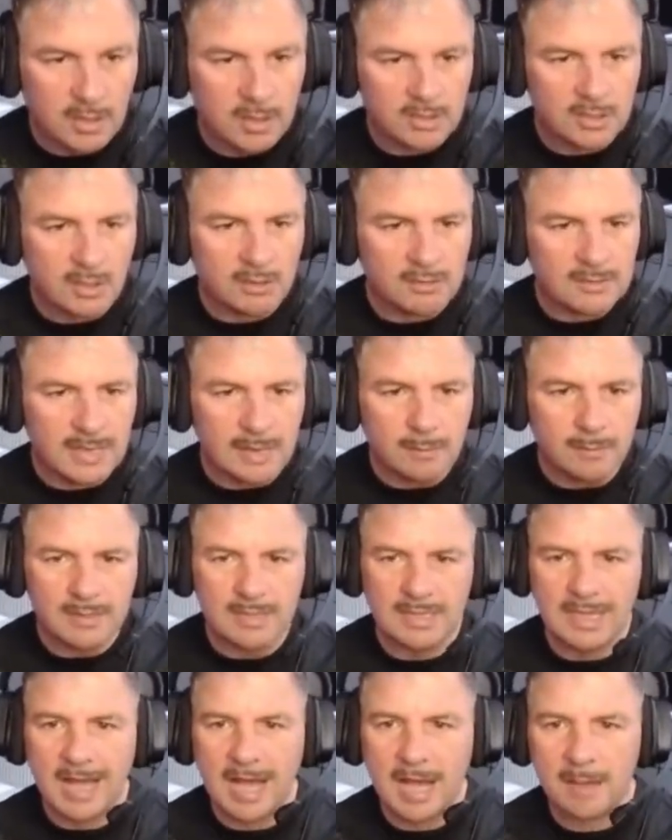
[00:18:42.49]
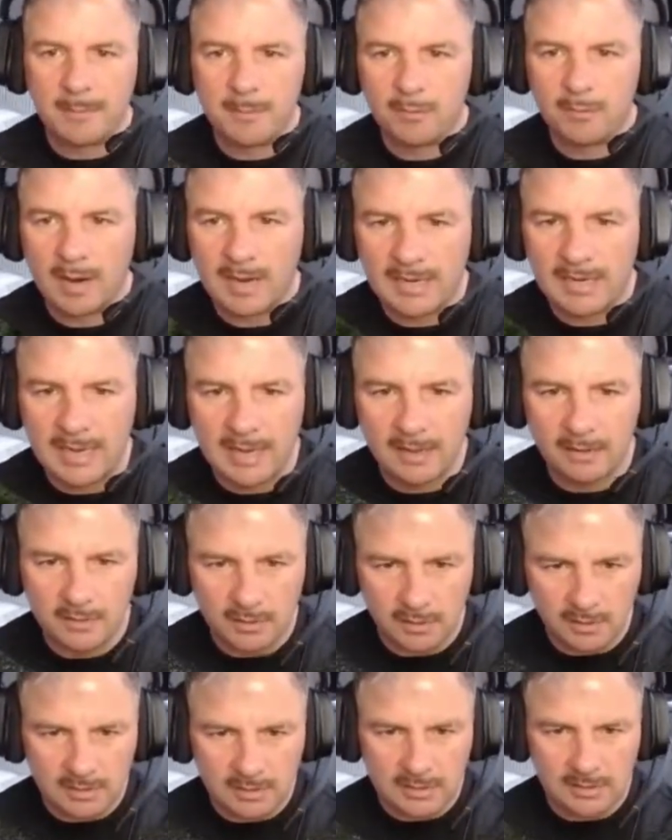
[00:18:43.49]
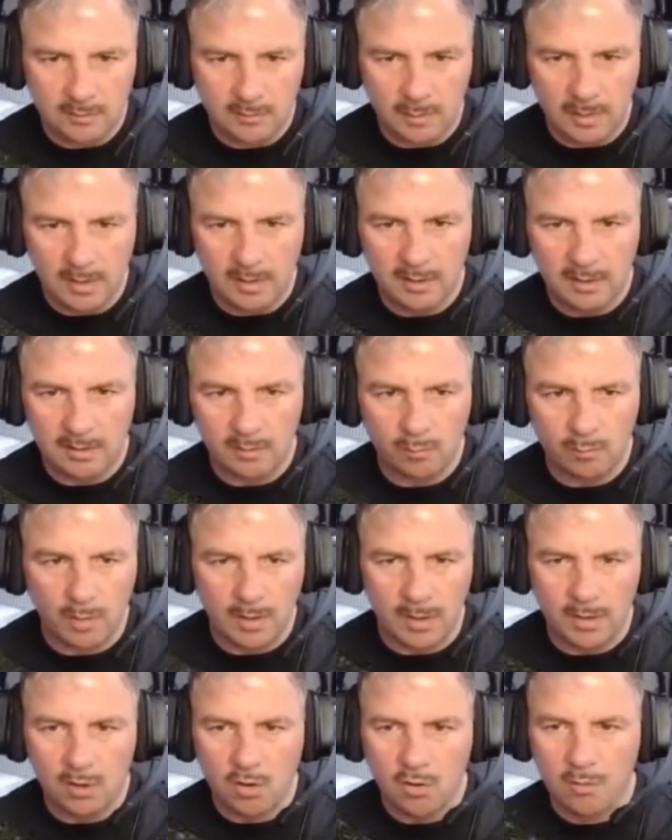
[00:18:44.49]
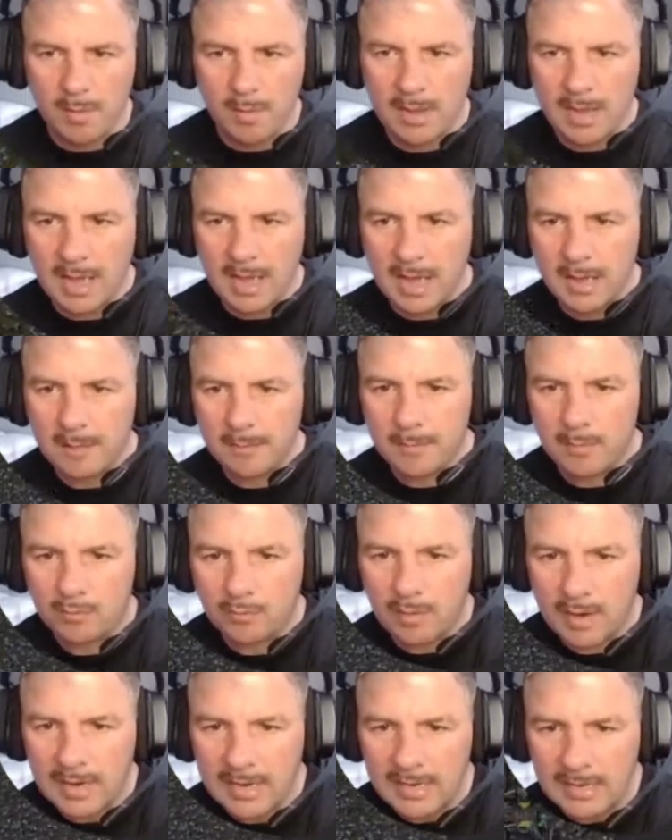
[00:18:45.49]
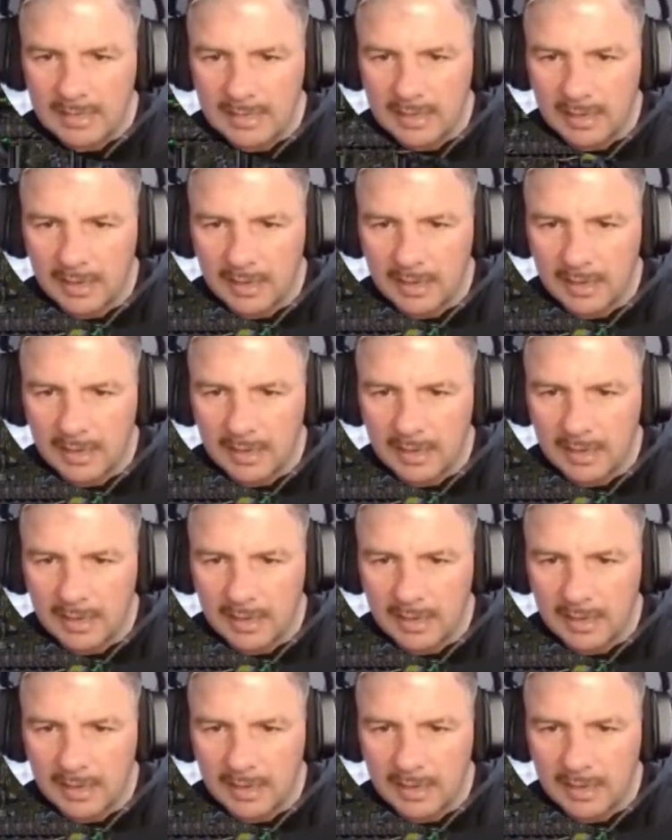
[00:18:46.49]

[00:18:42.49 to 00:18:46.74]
So I'll start with the arm array now. So this is what I call my arm array.